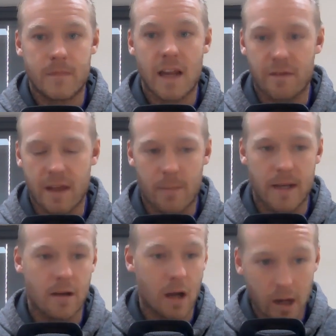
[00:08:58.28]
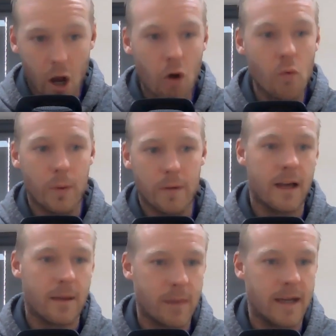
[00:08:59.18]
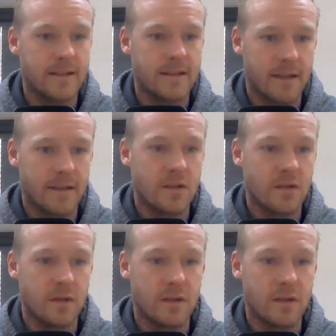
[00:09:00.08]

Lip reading: I hope that makes sense to you.